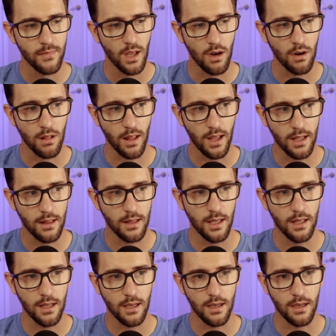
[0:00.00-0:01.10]
are
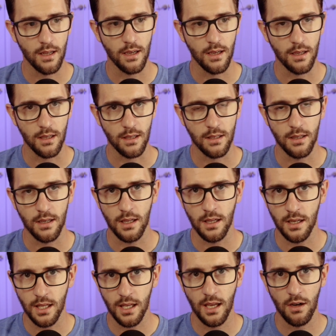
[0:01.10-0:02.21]
likely a good
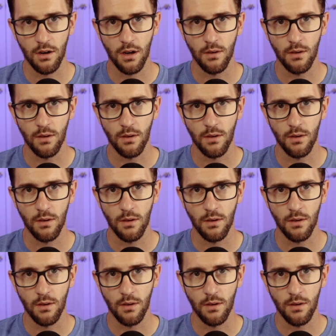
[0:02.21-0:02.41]
indicator